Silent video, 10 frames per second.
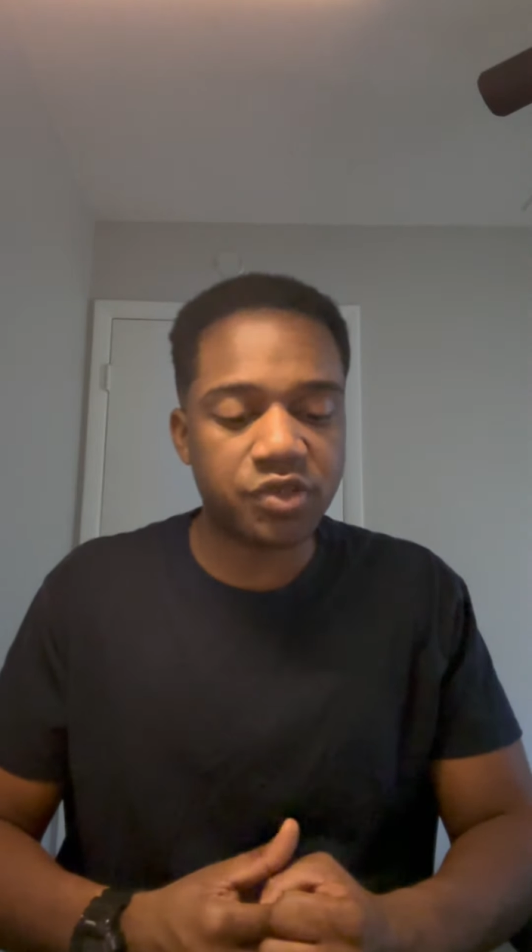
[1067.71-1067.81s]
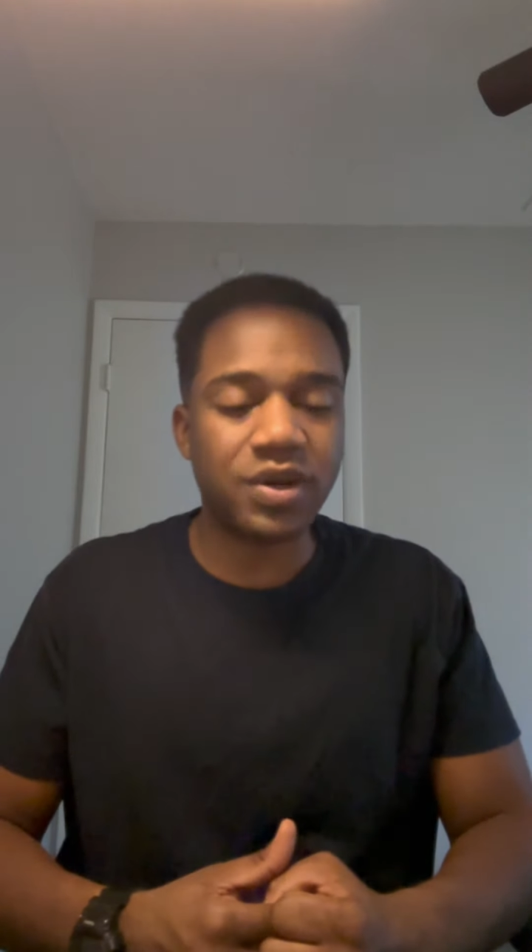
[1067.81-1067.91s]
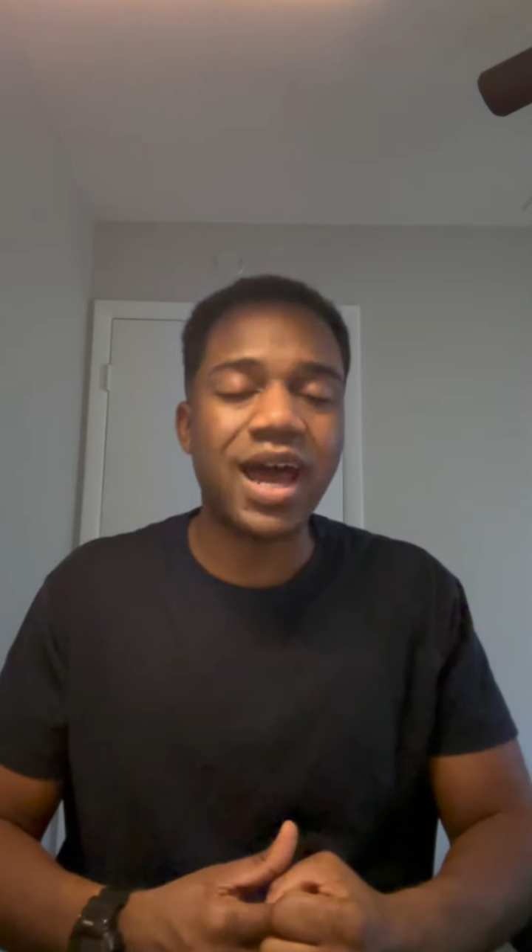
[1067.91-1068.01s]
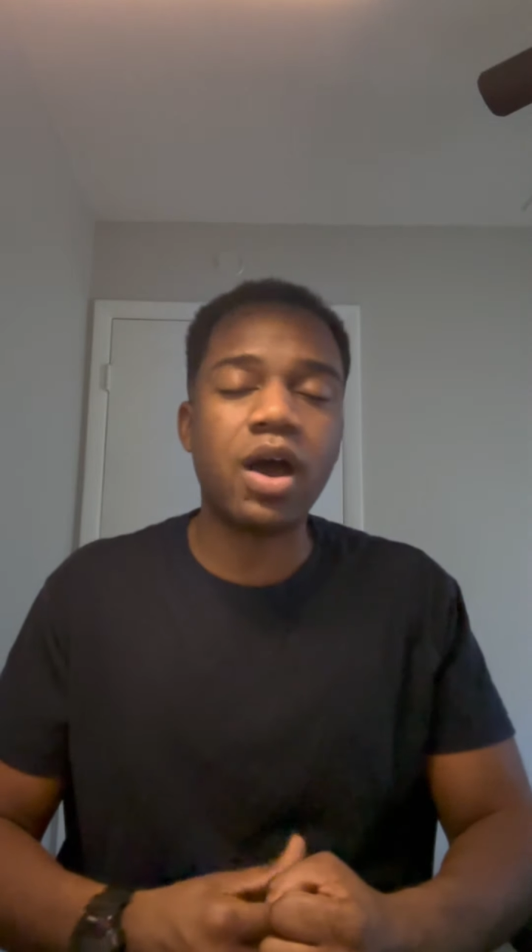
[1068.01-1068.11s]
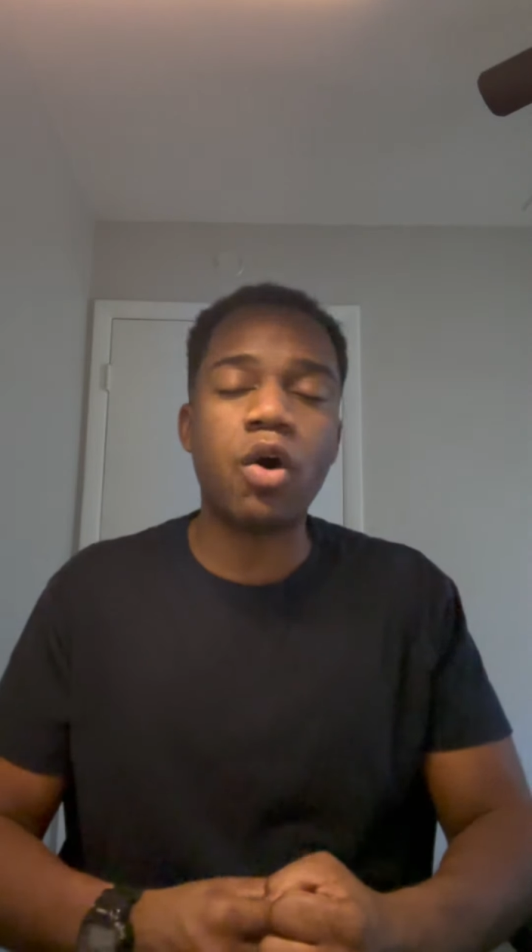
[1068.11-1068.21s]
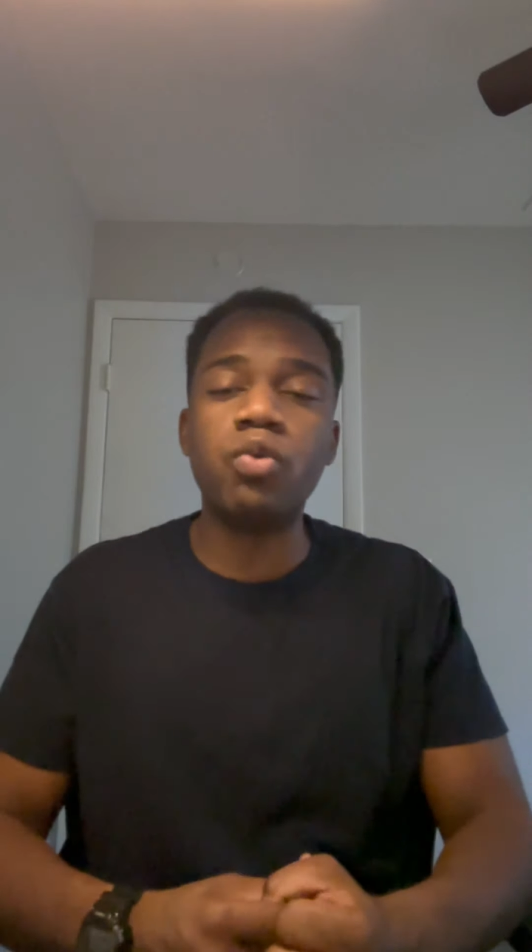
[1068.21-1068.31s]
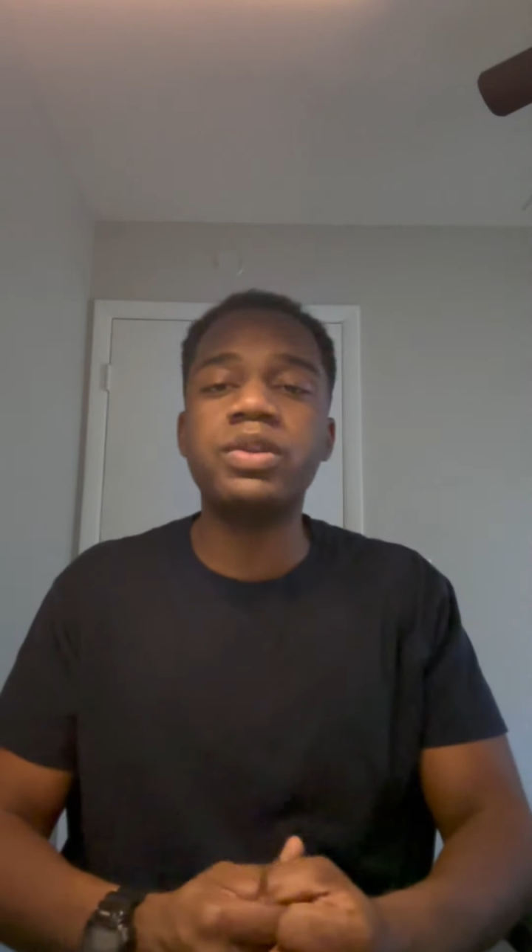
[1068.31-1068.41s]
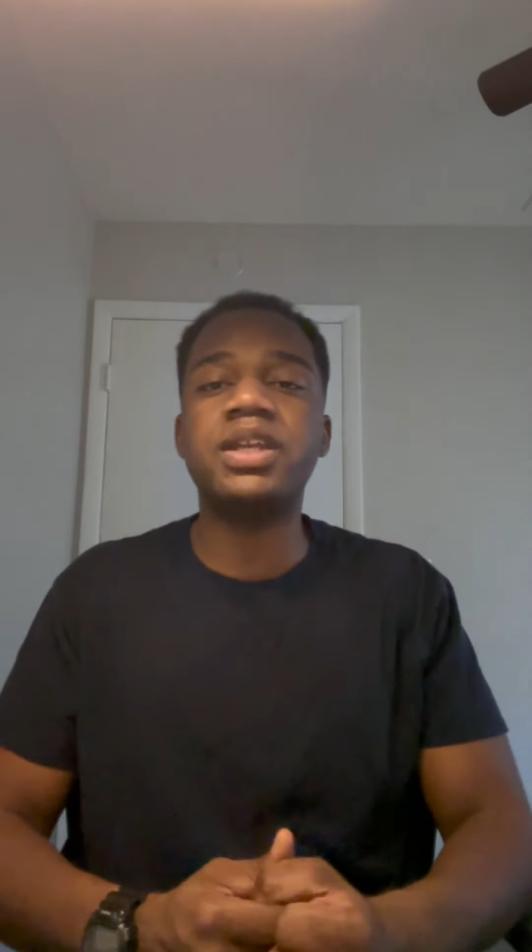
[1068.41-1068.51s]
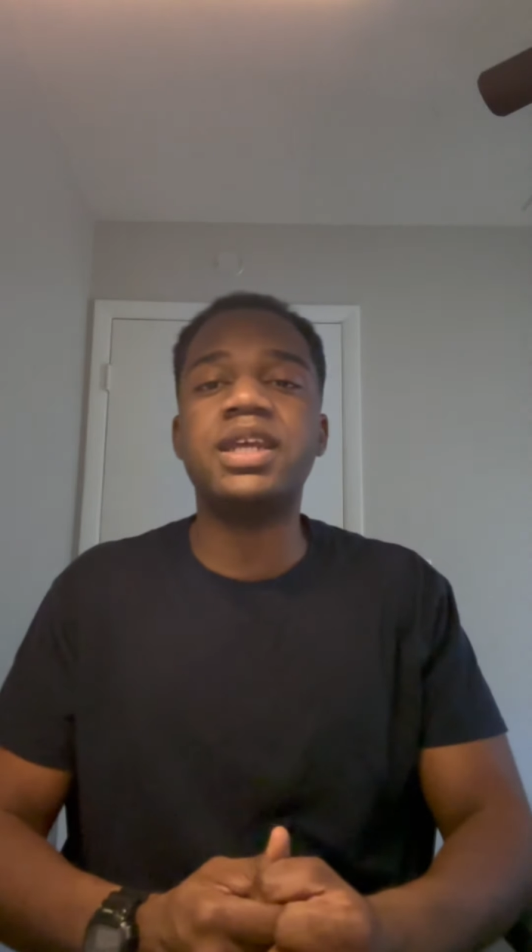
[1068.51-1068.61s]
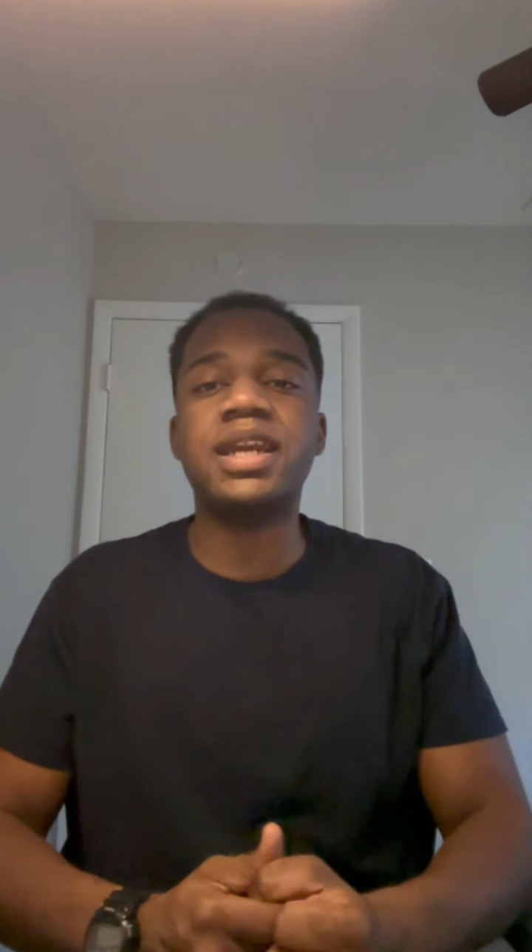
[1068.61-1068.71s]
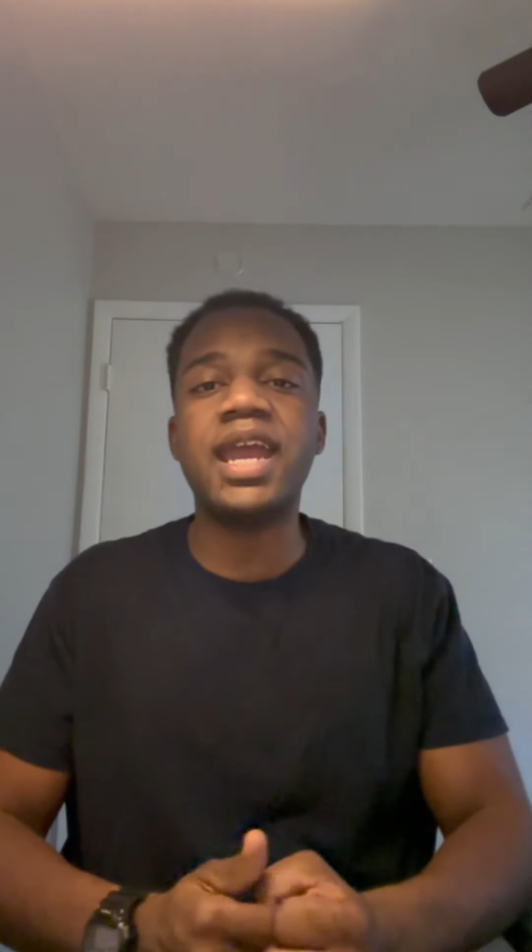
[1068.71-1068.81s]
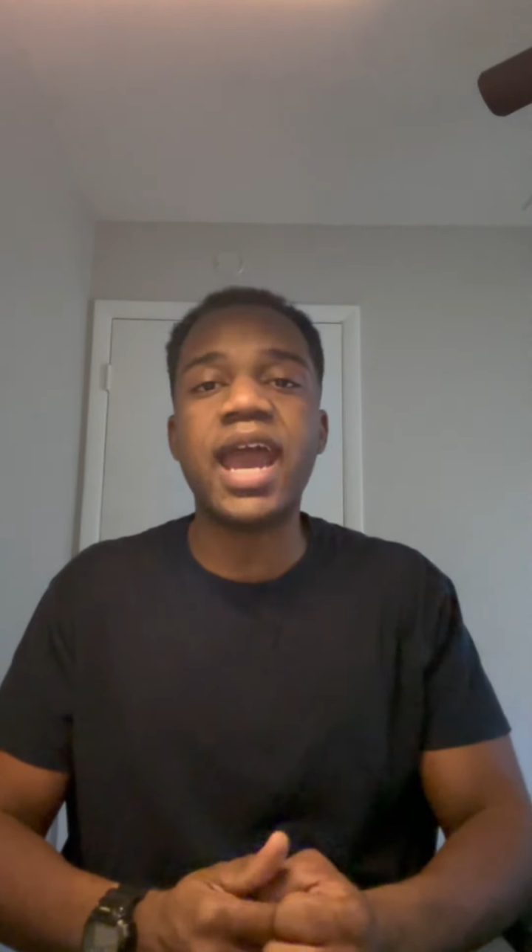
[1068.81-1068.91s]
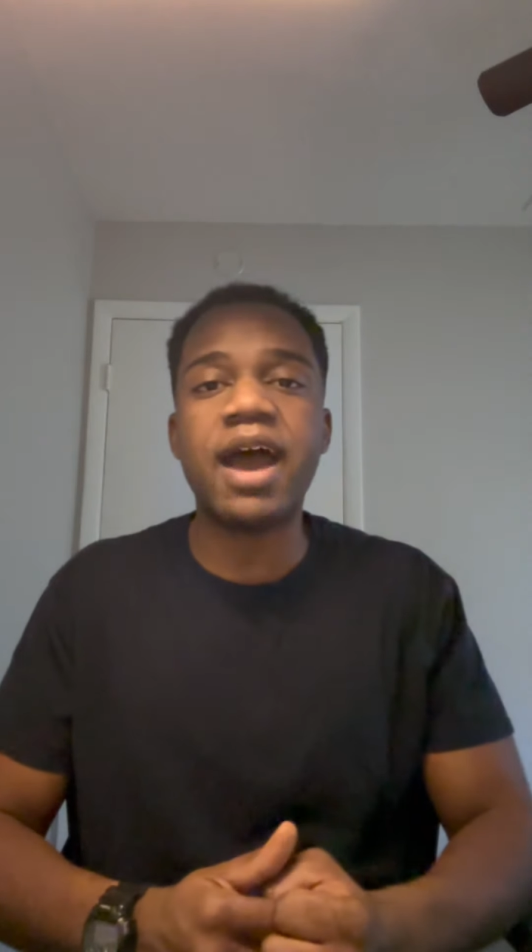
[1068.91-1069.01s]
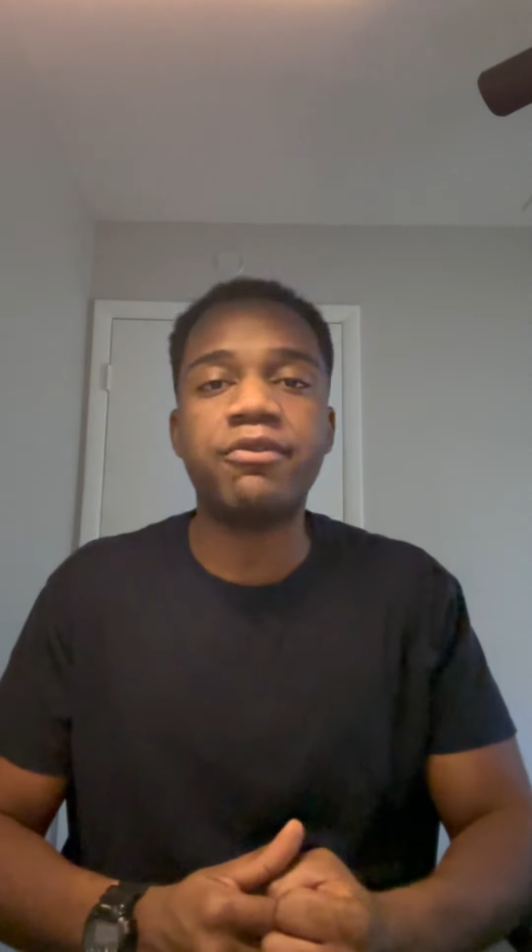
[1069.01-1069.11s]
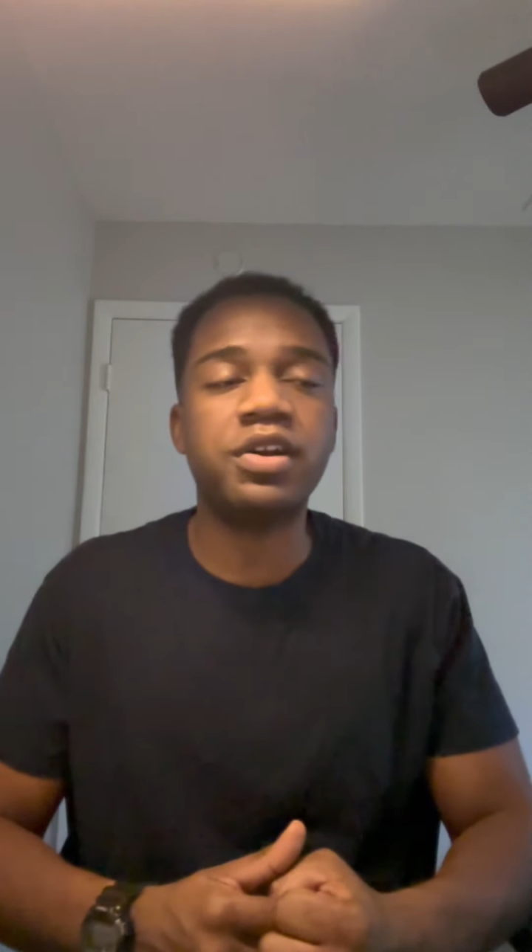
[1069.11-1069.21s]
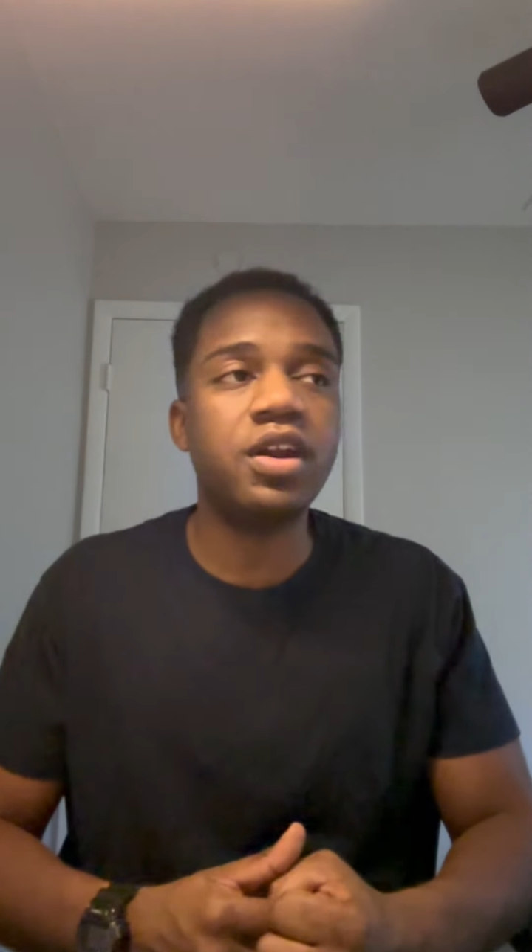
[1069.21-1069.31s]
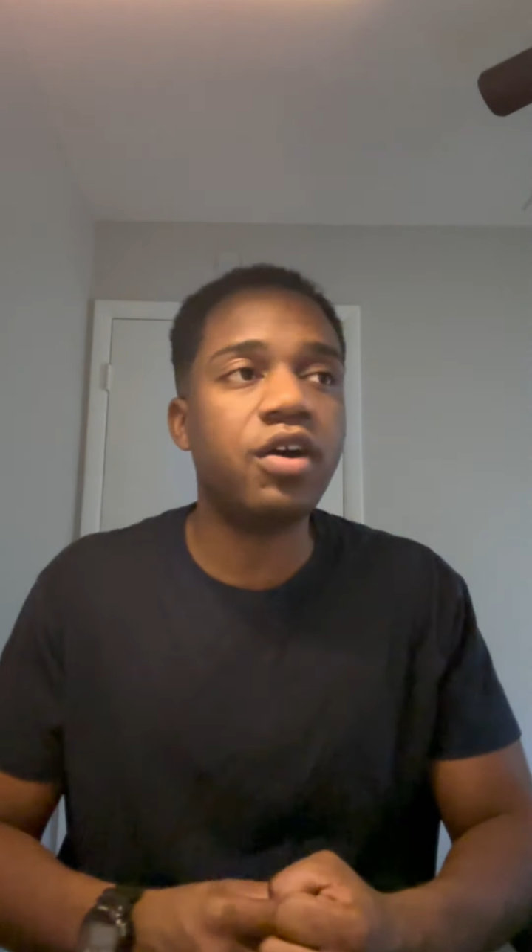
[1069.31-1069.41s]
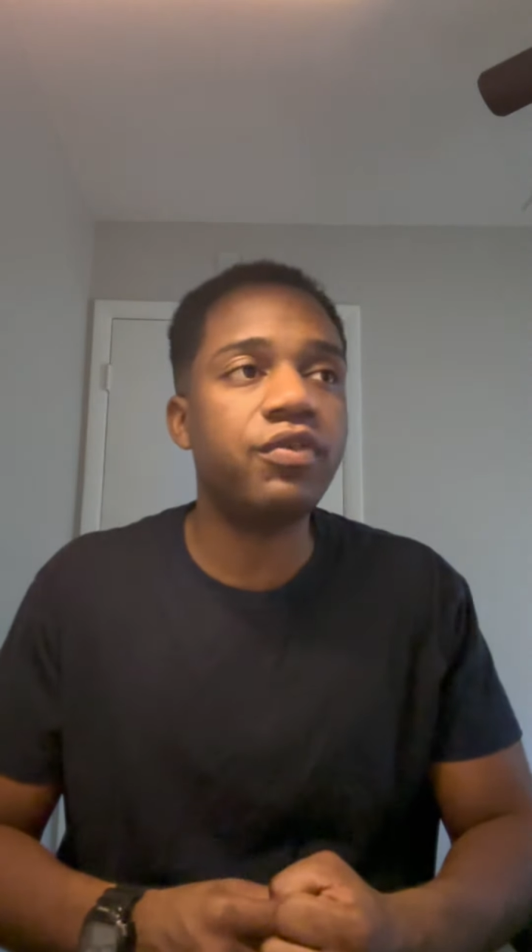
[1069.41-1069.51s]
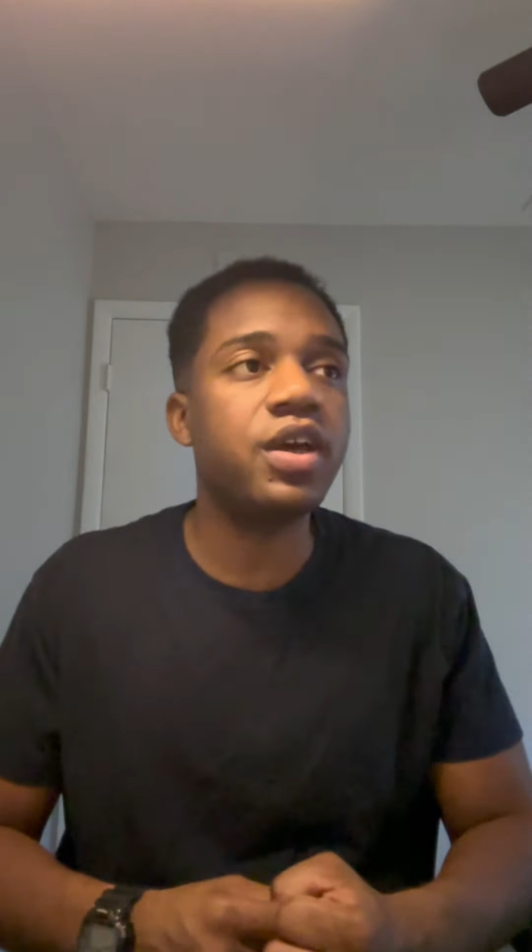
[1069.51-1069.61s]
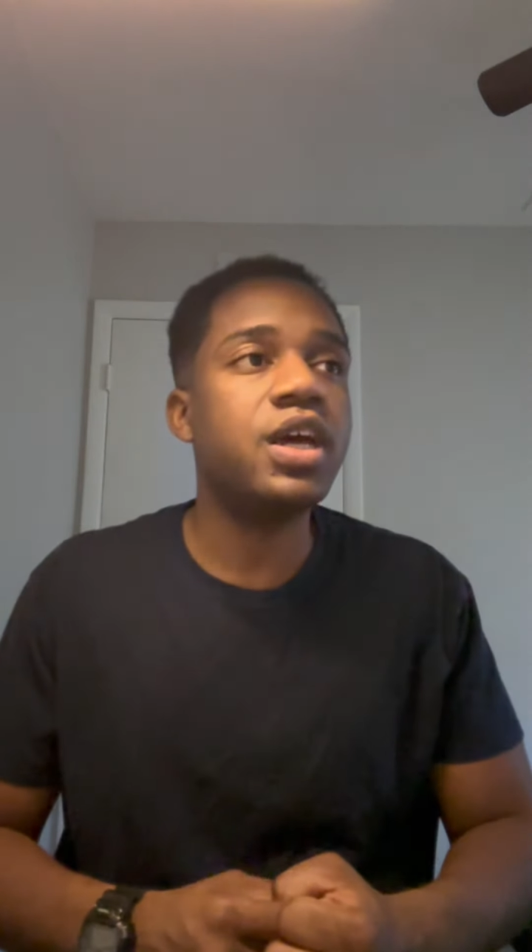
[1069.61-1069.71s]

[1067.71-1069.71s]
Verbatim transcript: So not only did they have enough